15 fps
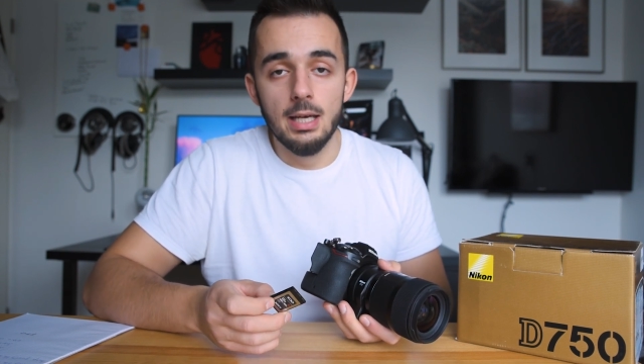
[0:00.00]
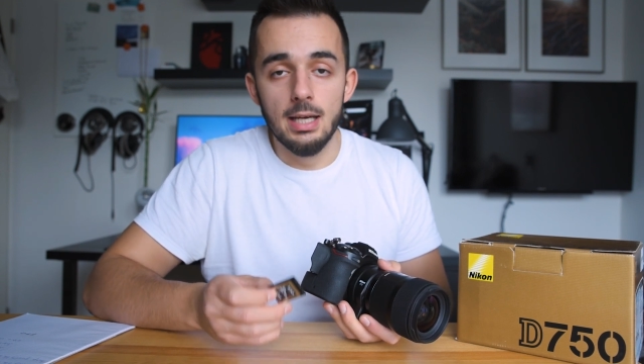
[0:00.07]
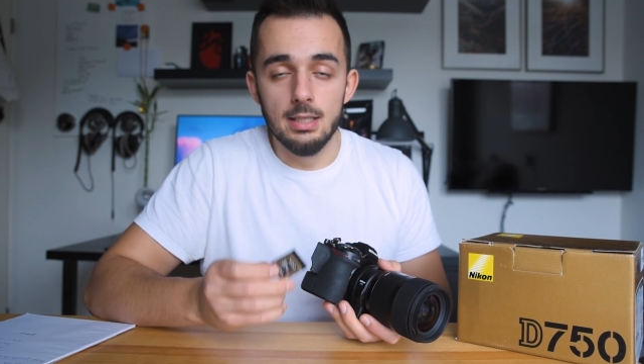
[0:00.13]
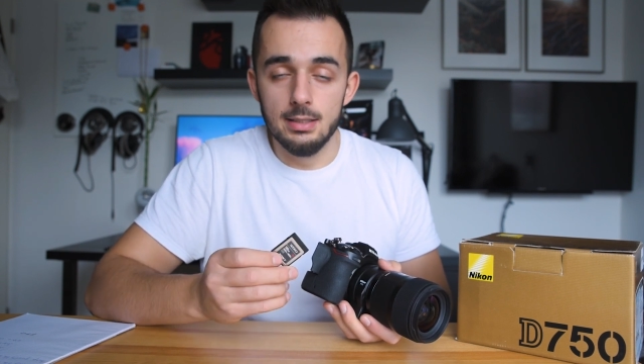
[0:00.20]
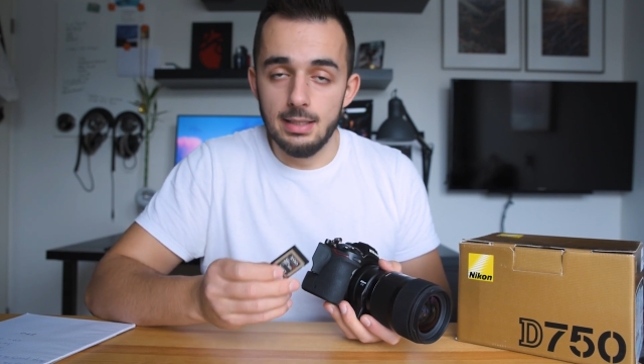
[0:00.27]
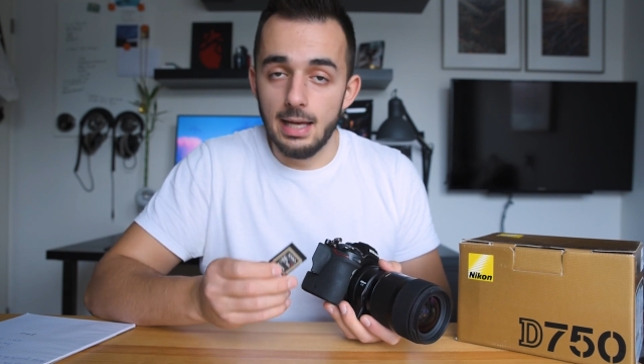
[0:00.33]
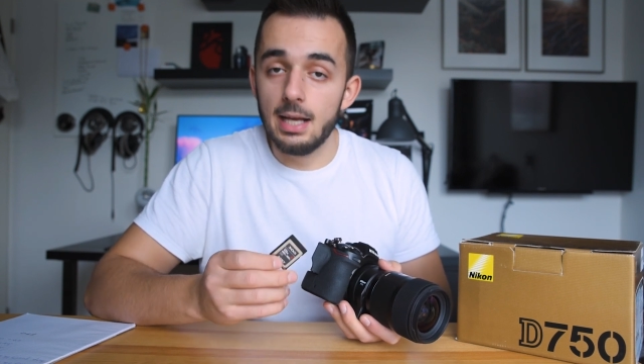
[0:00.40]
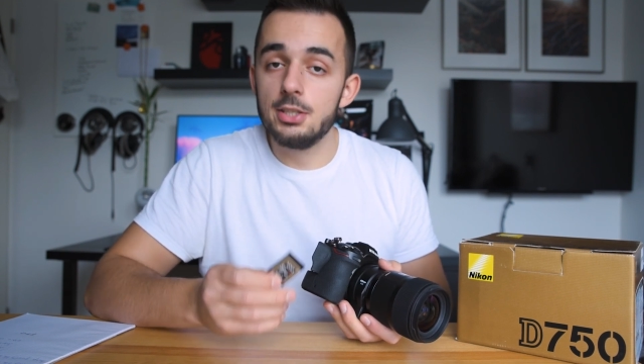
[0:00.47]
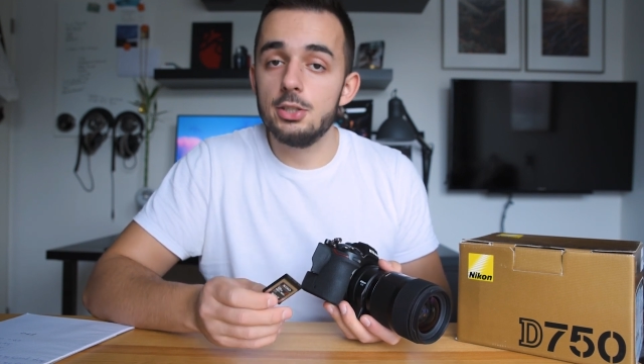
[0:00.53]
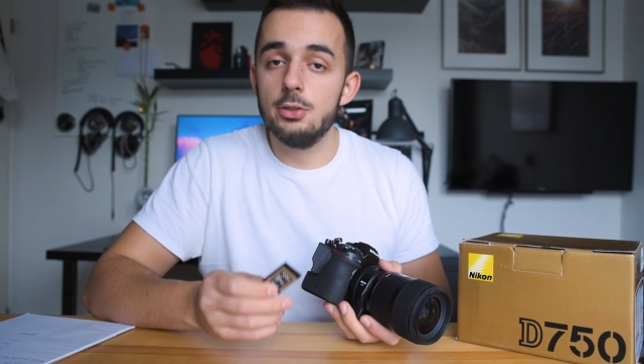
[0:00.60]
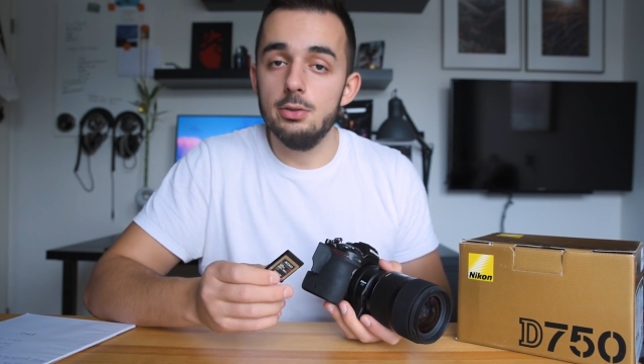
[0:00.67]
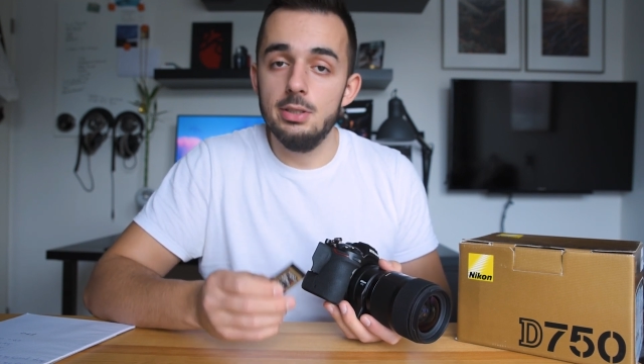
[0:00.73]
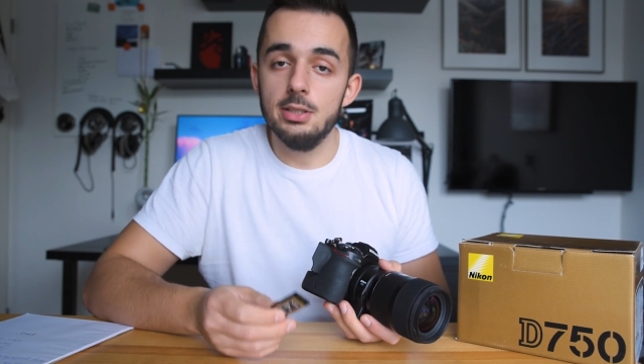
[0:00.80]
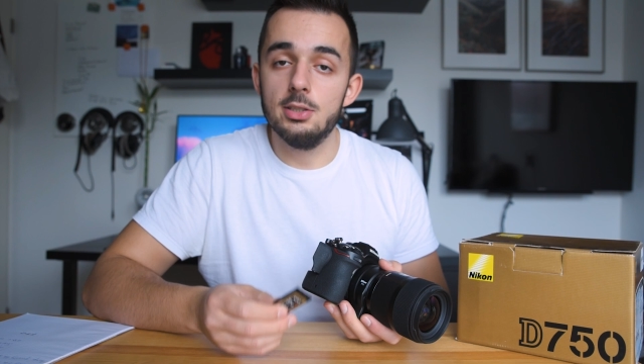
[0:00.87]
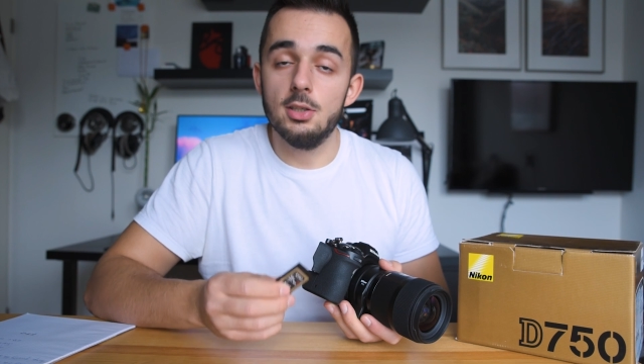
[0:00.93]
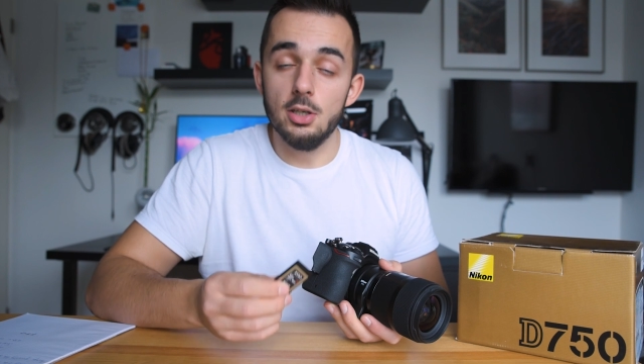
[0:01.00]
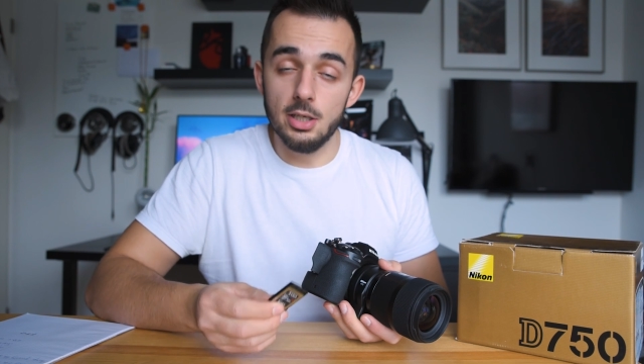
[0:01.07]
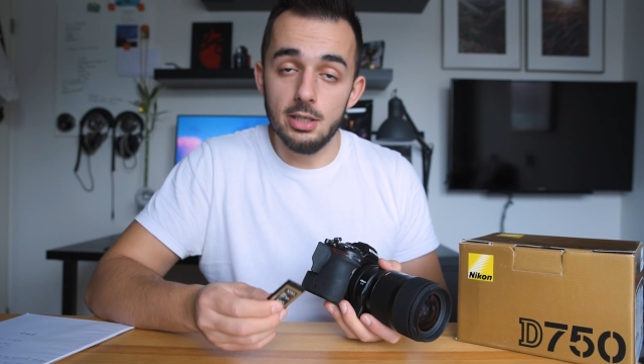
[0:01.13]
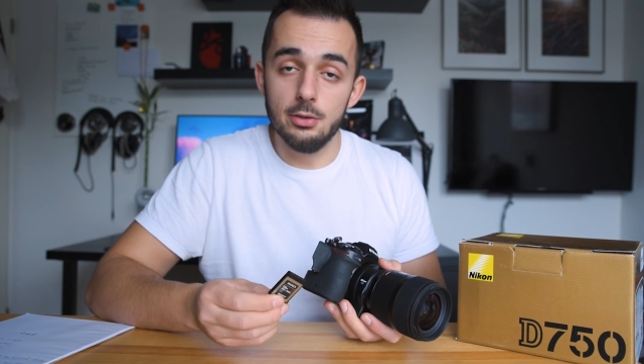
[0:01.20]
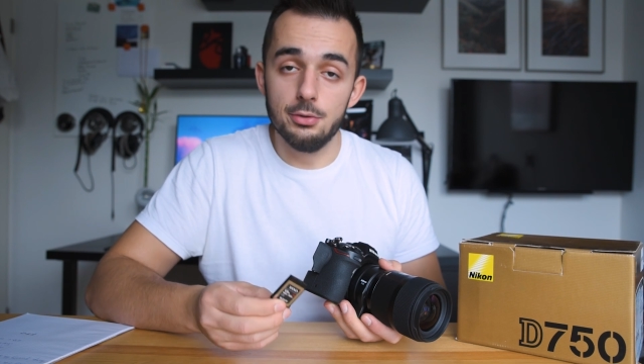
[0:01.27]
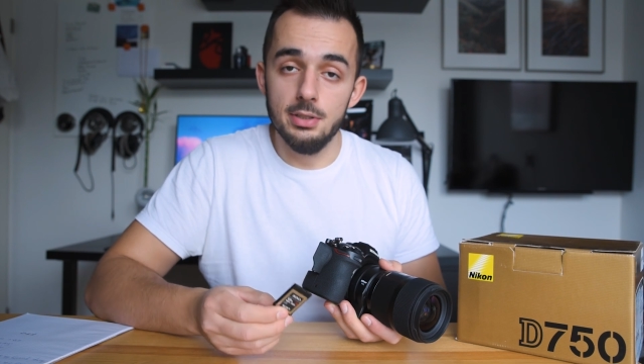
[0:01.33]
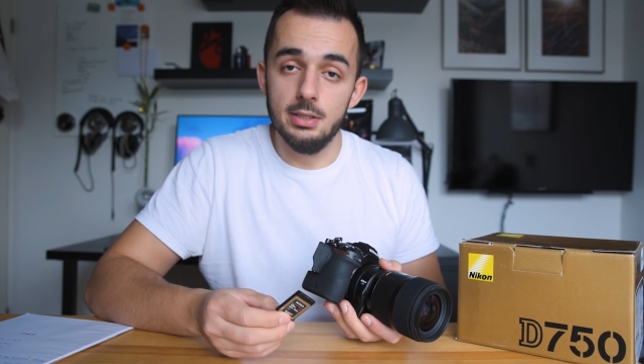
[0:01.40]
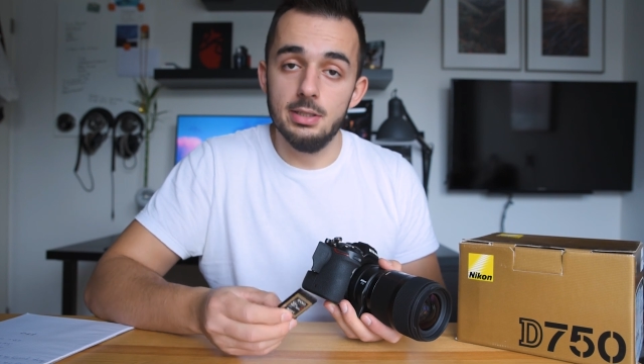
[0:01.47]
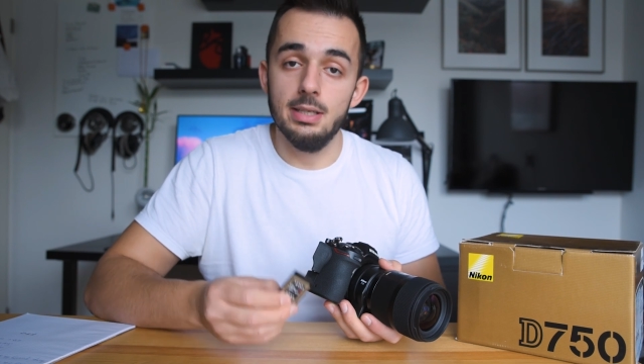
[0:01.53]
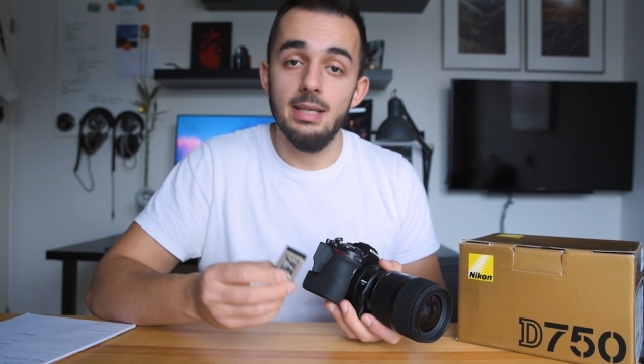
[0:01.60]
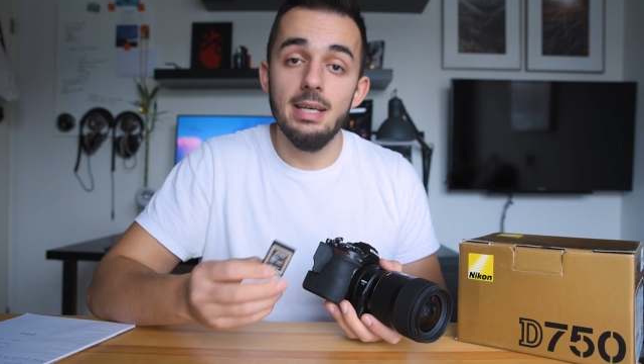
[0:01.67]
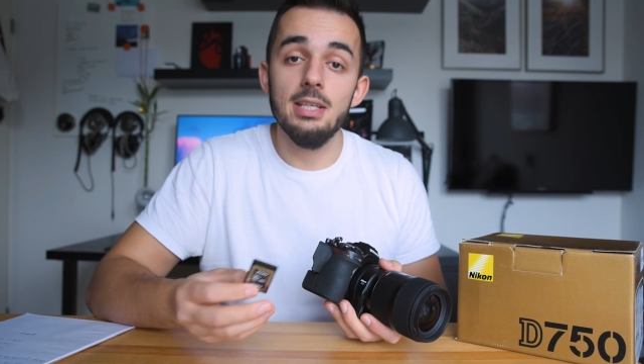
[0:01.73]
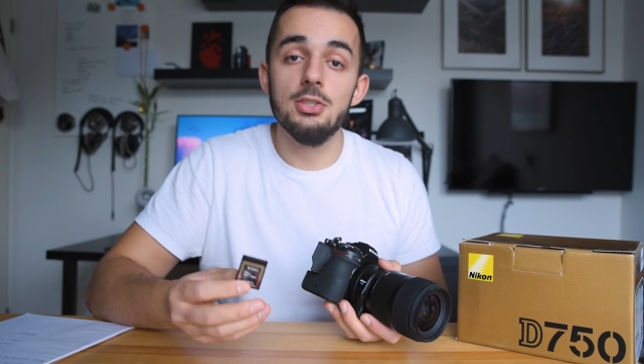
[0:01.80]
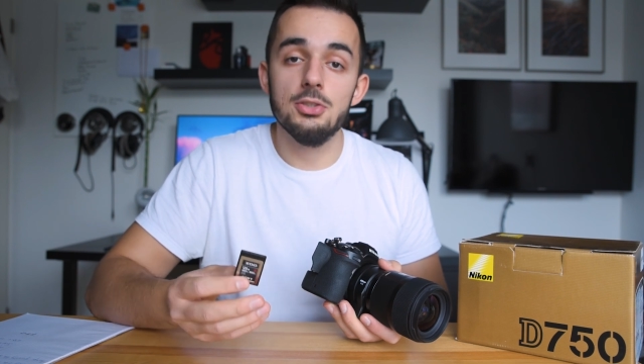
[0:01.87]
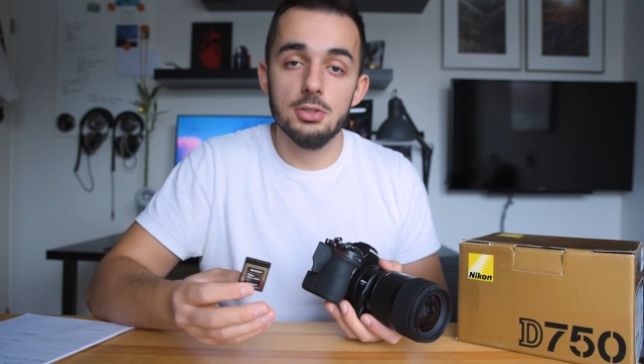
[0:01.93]
And an XQD card reader
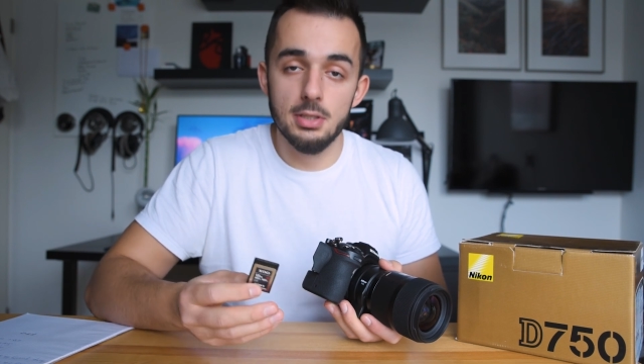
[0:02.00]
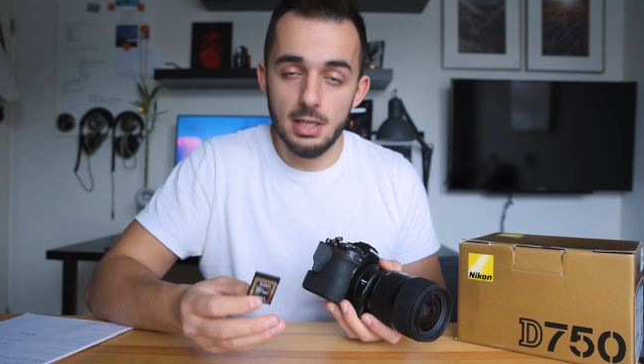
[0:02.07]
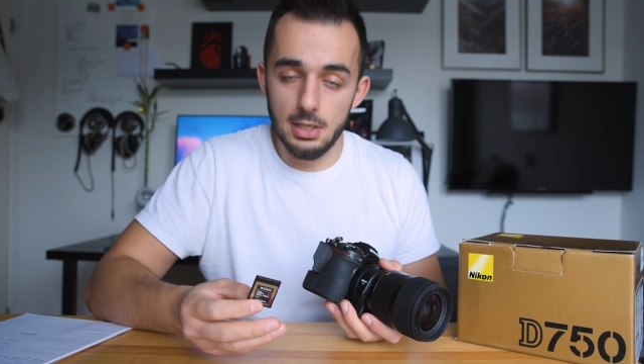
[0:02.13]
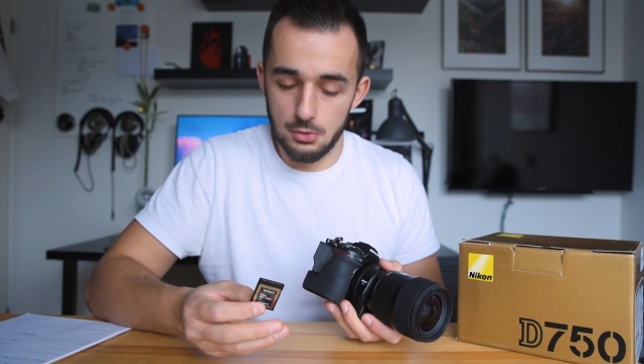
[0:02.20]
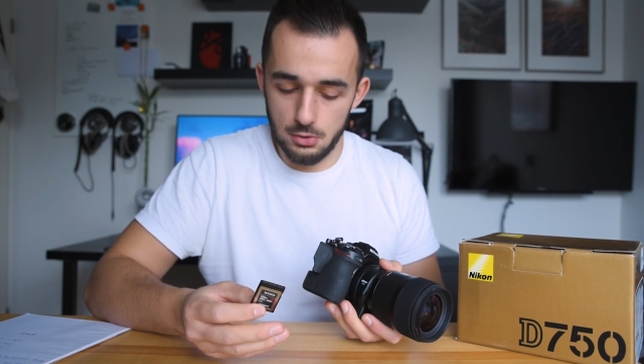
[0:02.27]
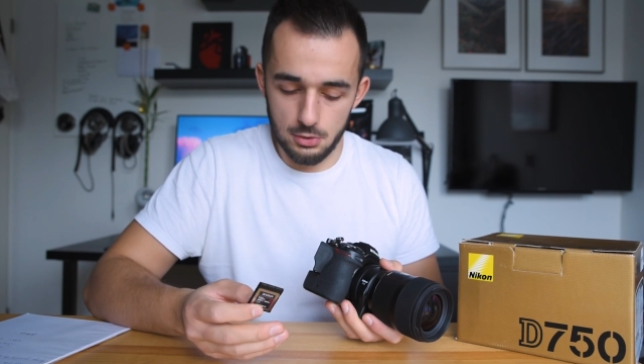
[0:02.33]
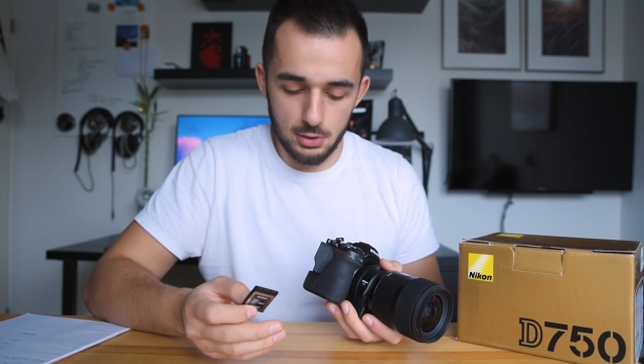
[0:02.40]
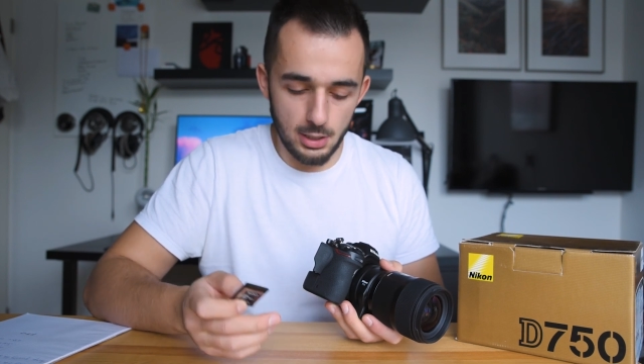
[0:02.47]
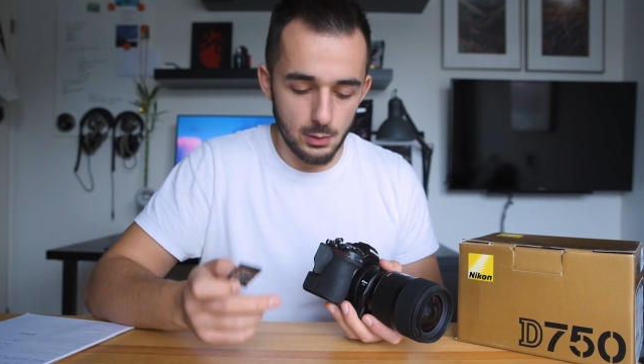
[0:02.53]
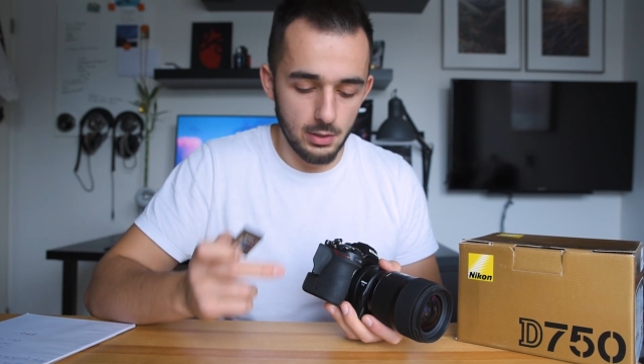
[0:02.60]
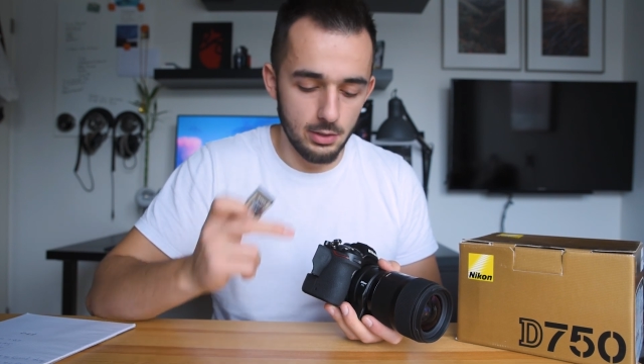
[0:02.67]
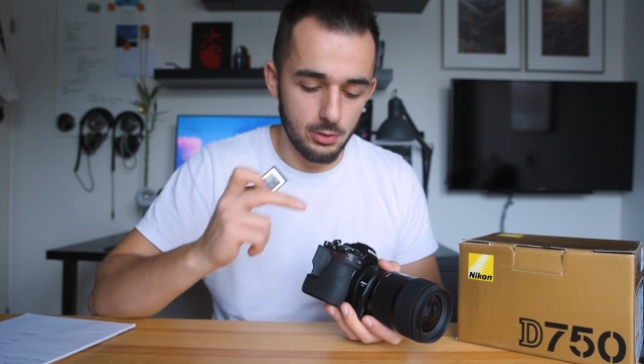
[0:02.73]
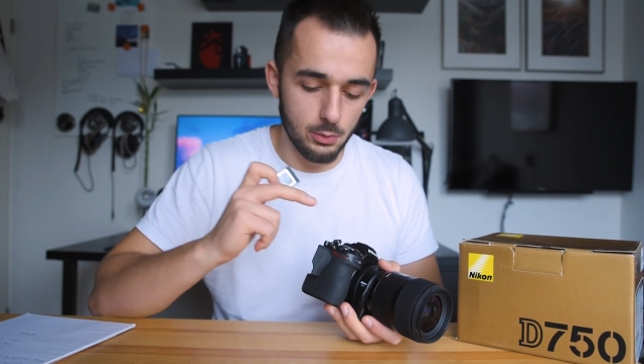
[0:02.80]
is necessary